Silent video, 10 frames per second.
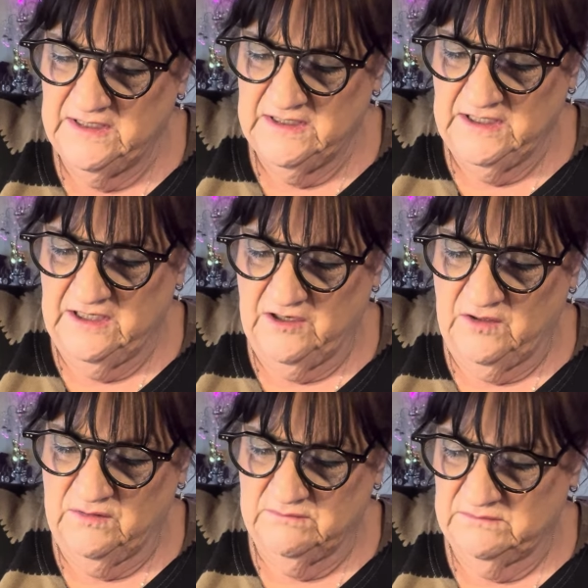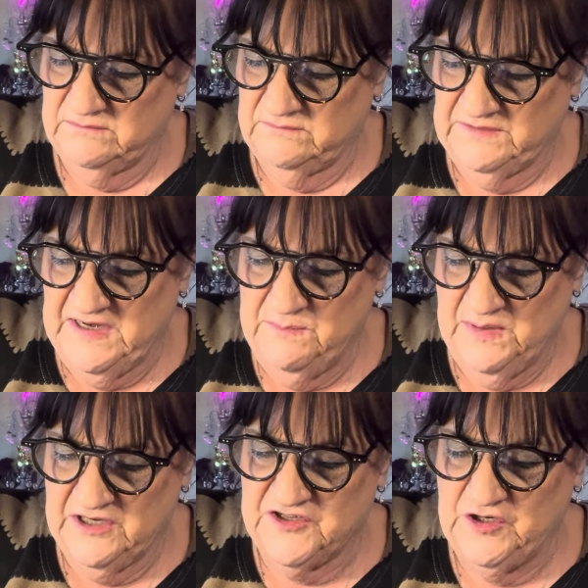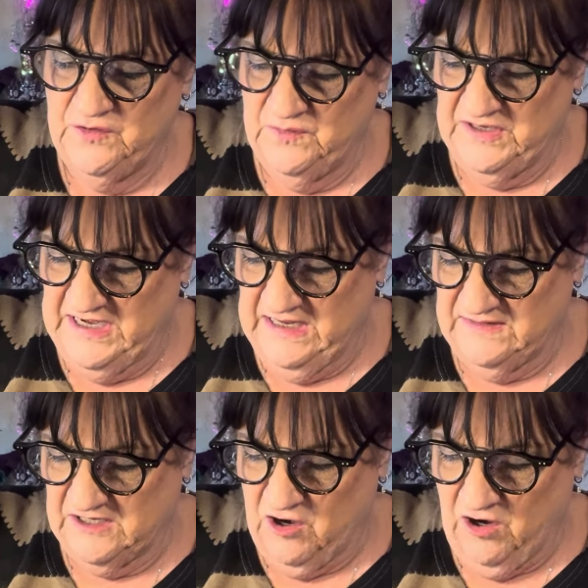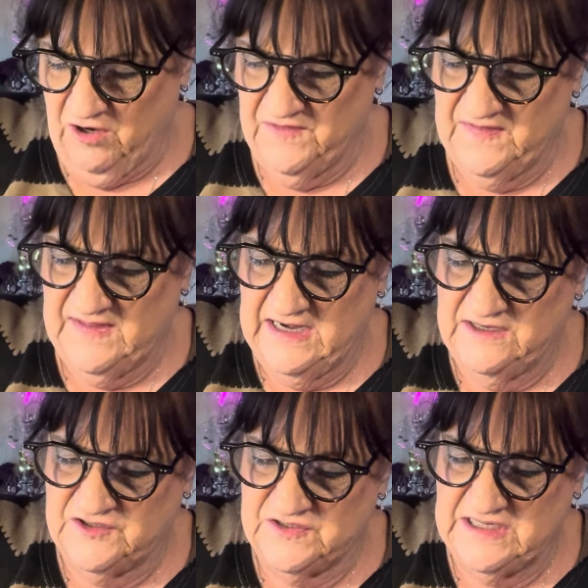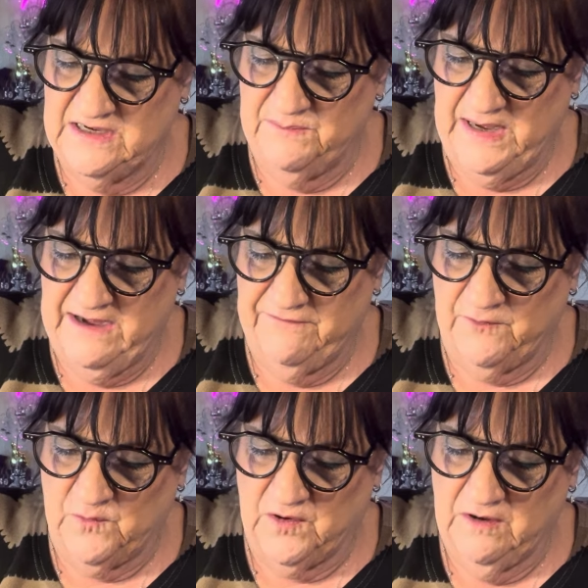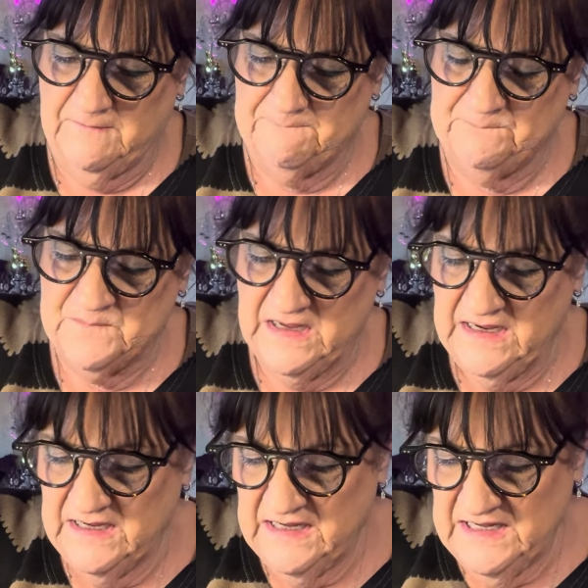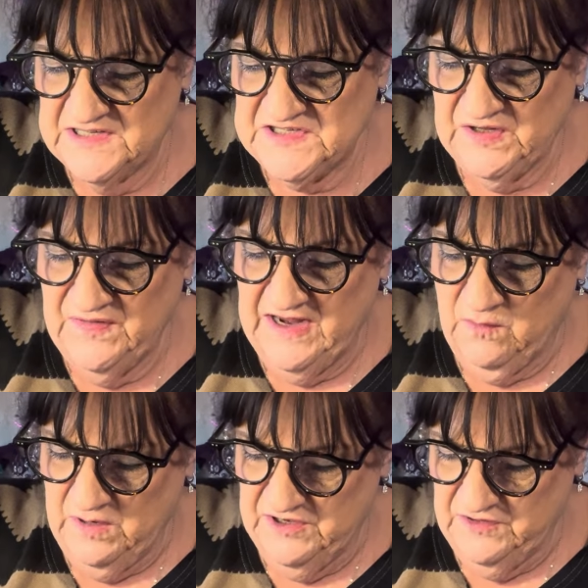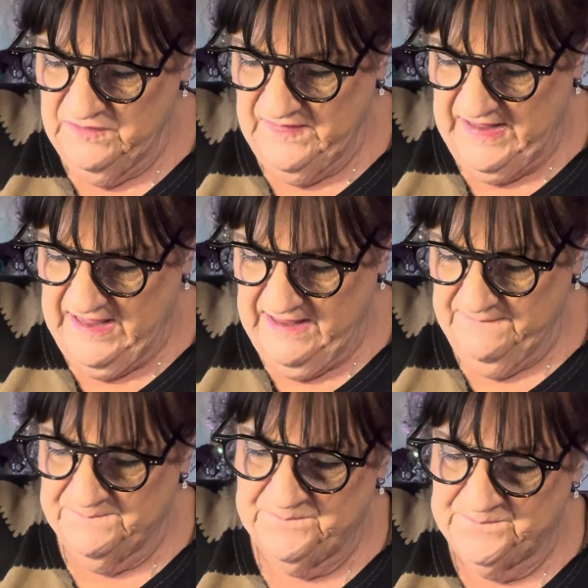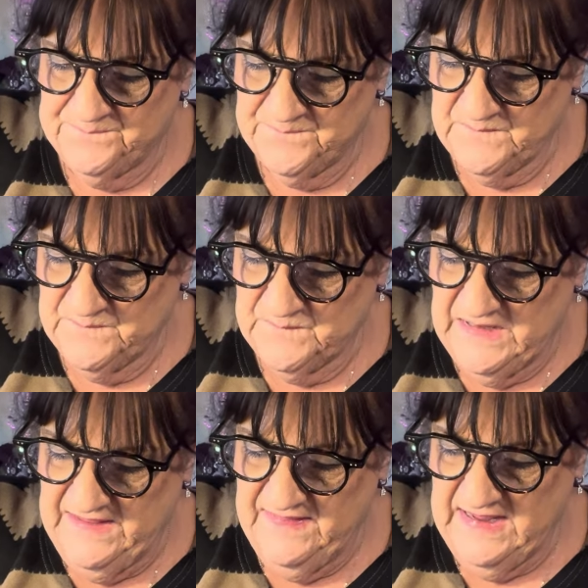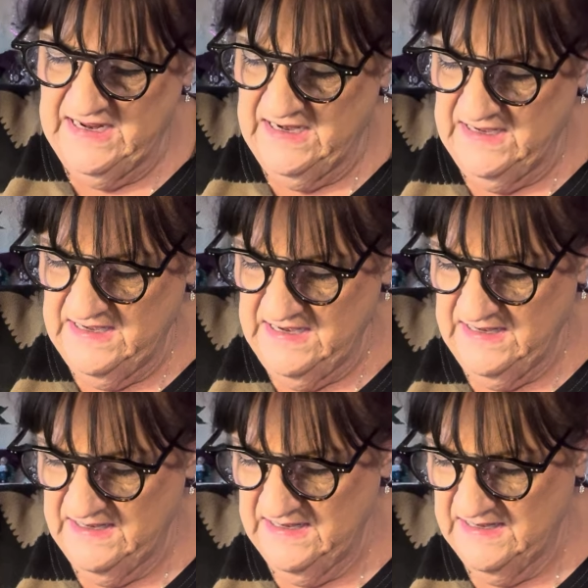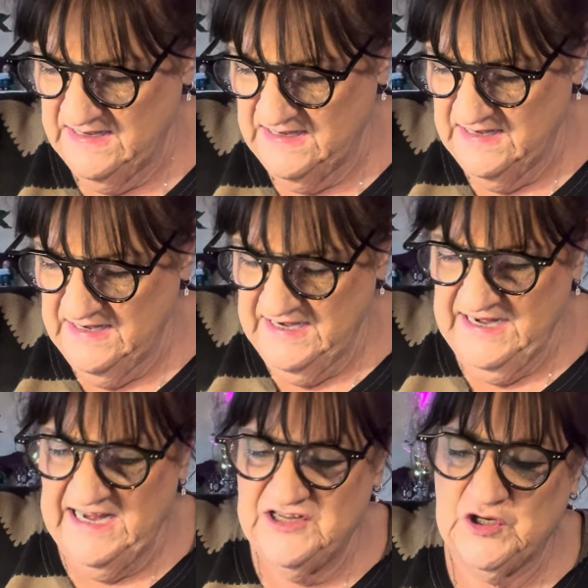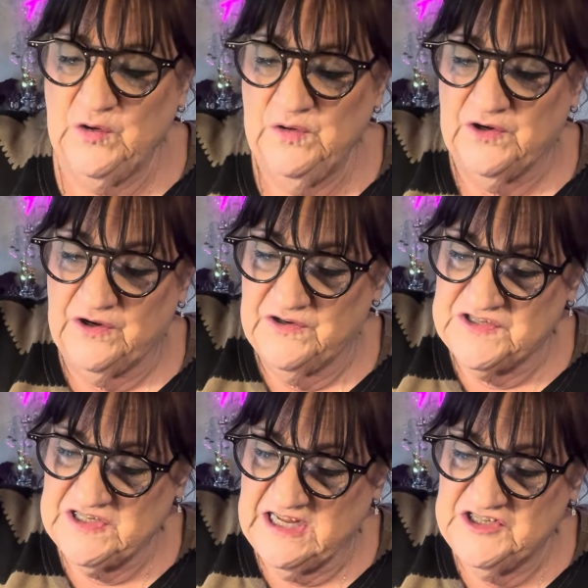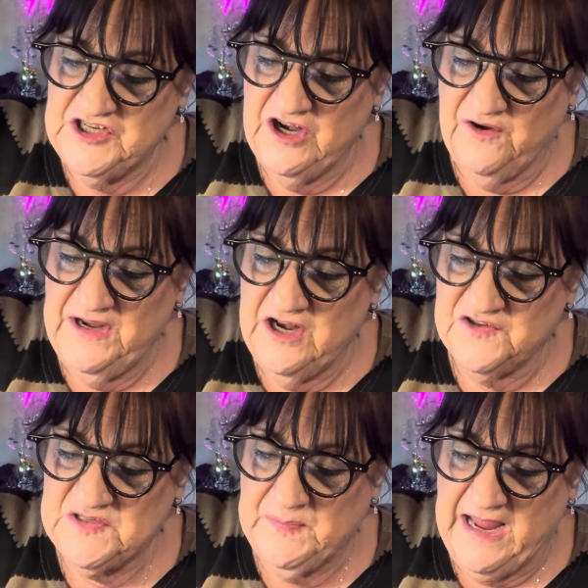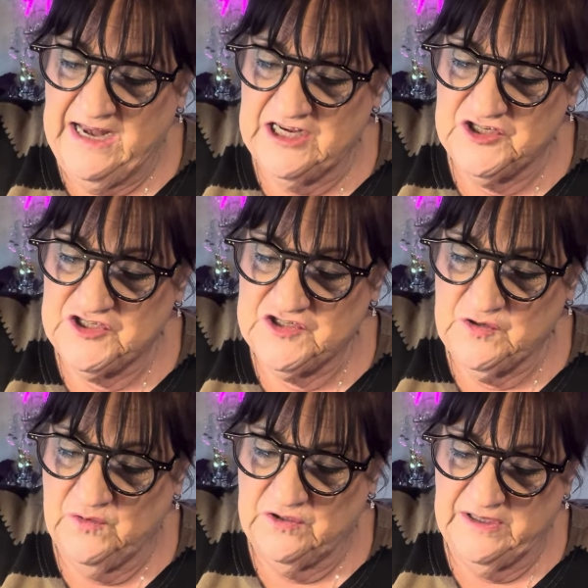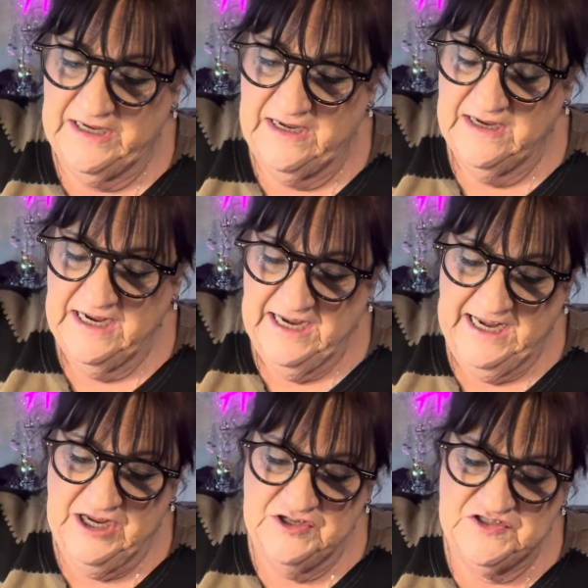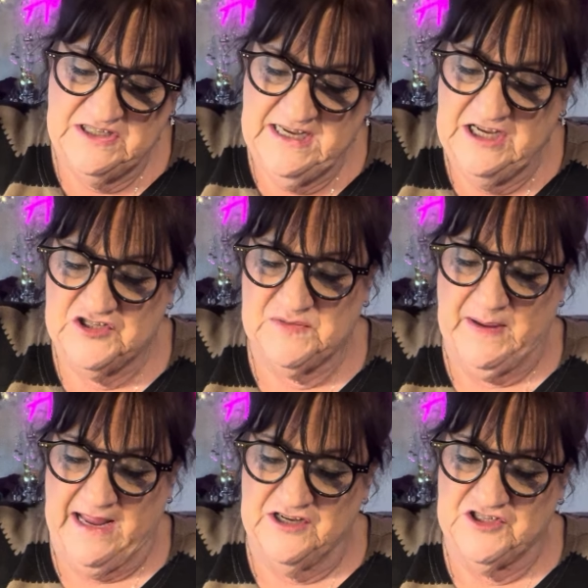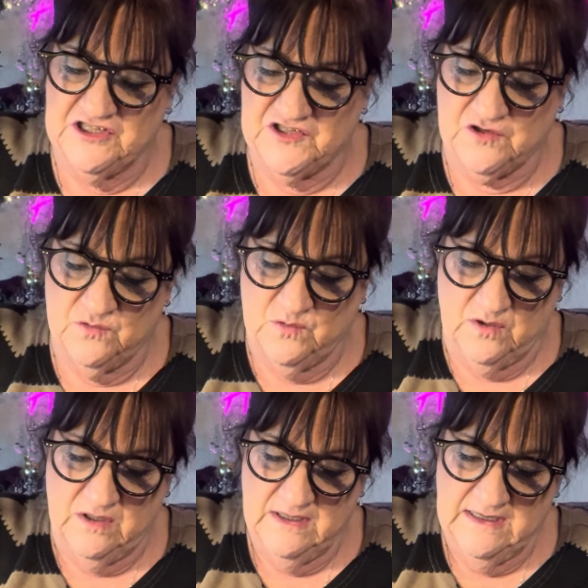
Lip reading: you know, Timbuktu to get the car that they didn't pay for. So they quit doing that. And then he tutors because, you know, he knows Spanish totally. He used to teach Spanish in school